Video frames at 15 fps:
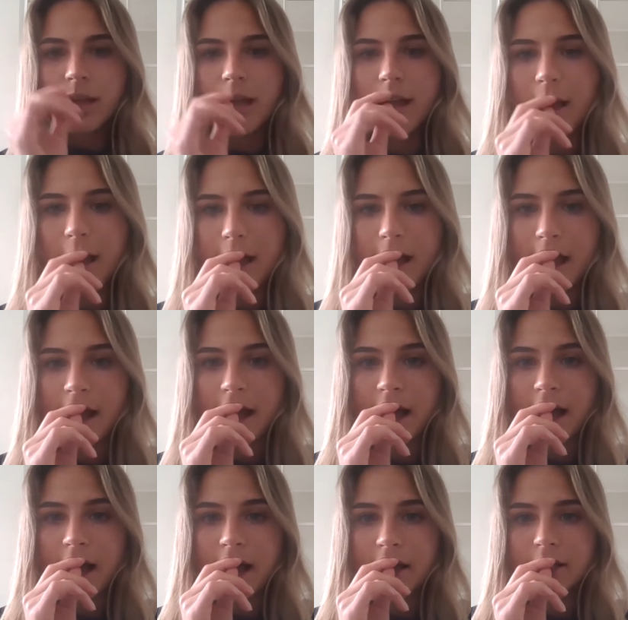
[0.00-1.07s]
well,
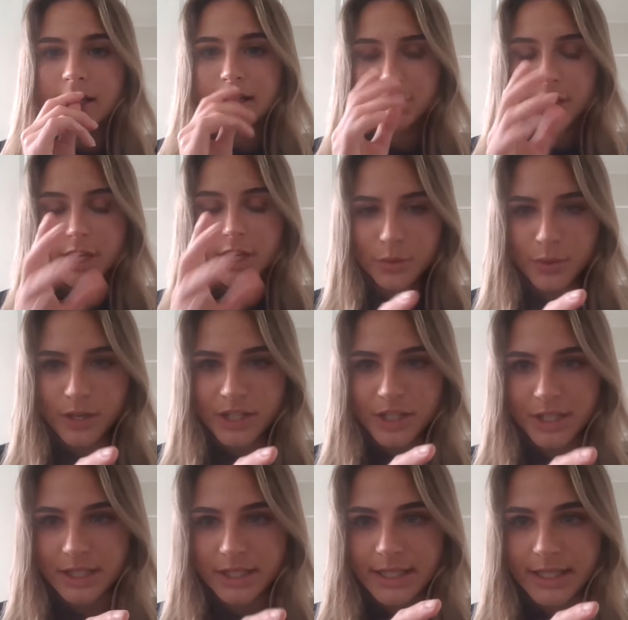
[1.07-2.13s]
I, I started
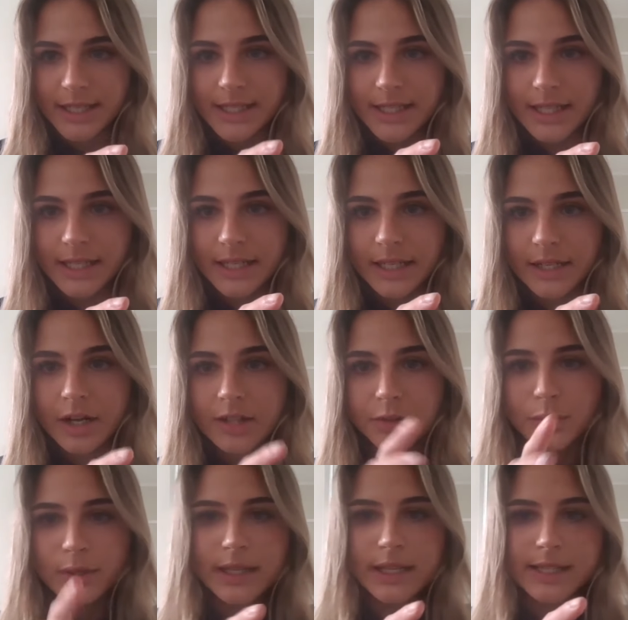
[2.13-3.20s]
questioning this and, and
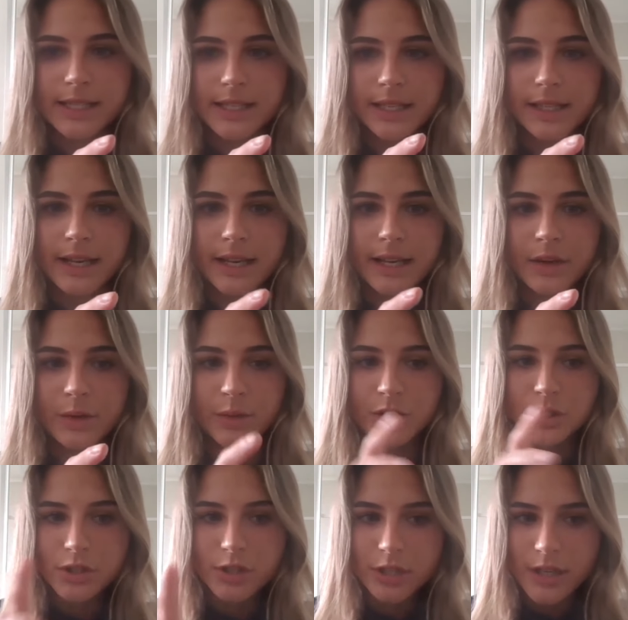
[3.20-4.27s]
also realizing like
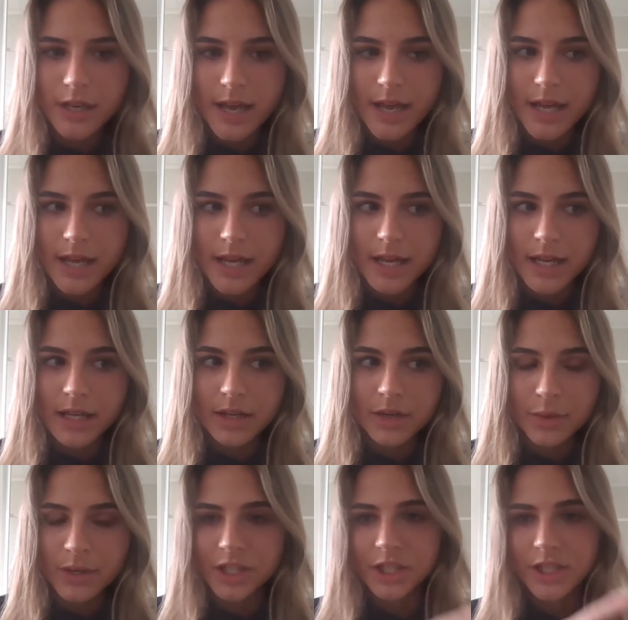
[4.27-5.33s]
when you start
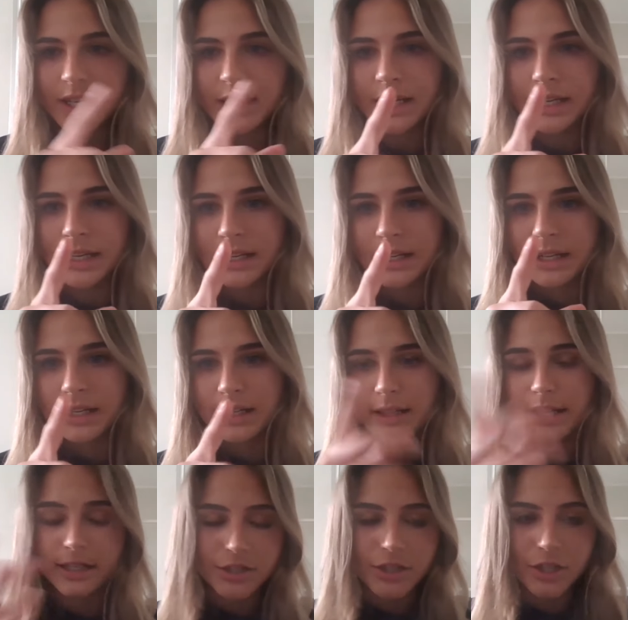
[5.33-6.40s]
questioning,
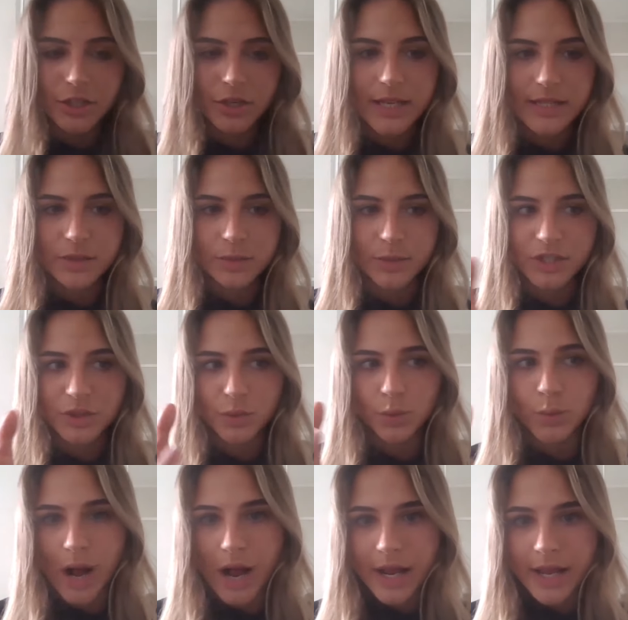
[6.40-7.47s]
I uh, like start to ask the
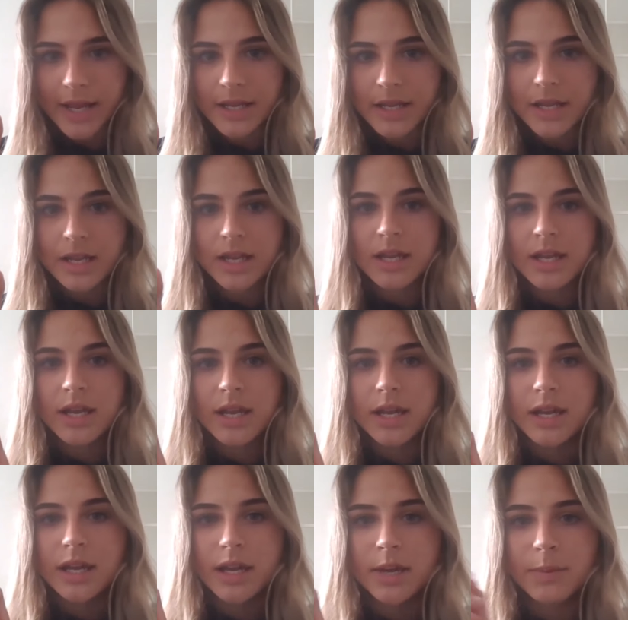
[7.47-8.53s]
question why,
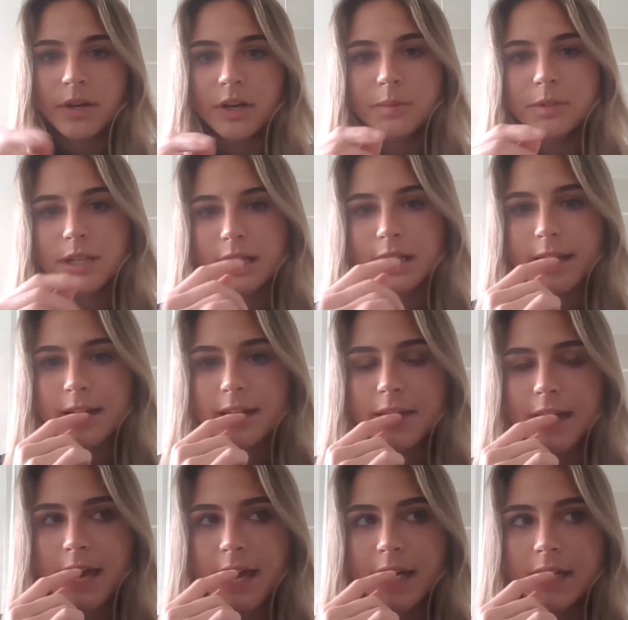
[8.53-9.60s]
it becomes
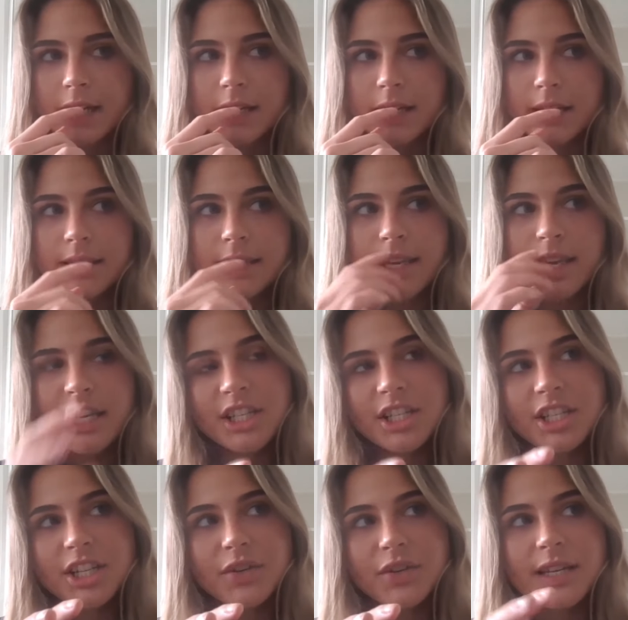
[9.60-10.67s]
clear that like the
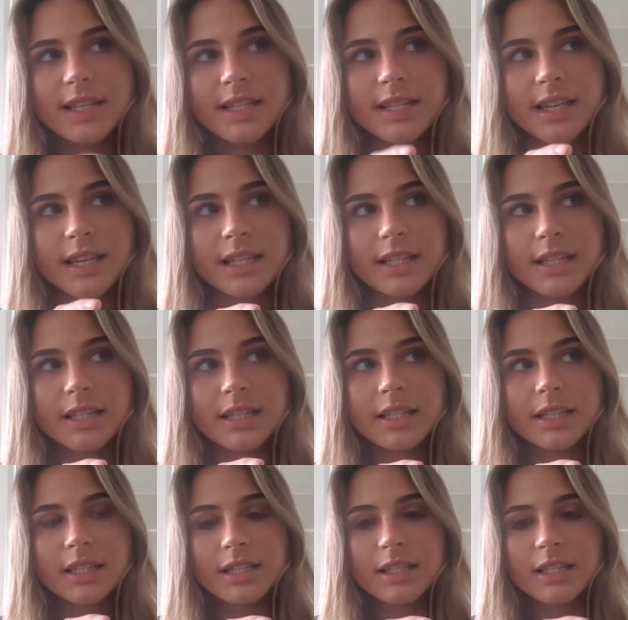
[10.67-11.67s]
issue isn't